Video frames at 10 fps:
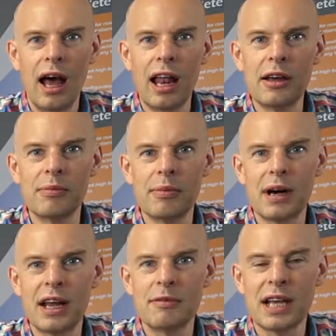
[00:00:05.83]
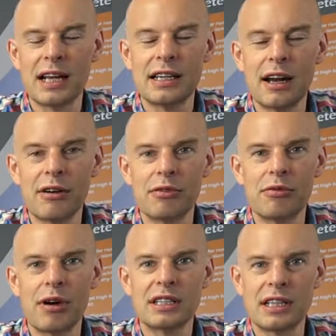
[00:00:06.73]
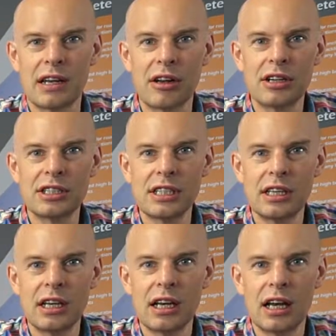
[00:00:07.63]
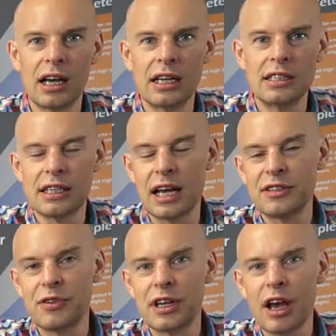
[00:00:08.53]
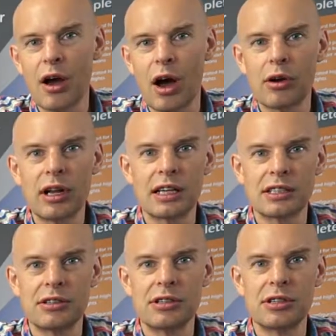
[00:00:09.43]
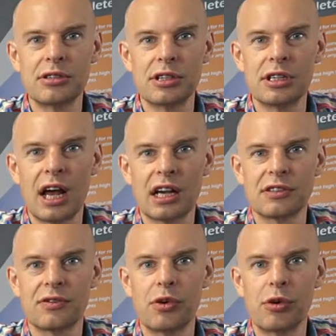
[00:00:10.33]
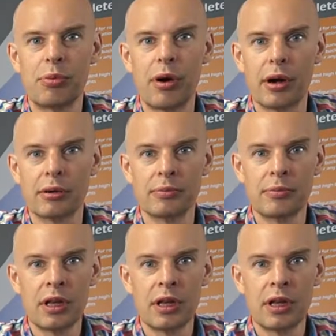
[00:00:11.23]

Hello, my name is Andy Darrett from Race Technology. In today's video, I would like to introduce the DASH4 Pro.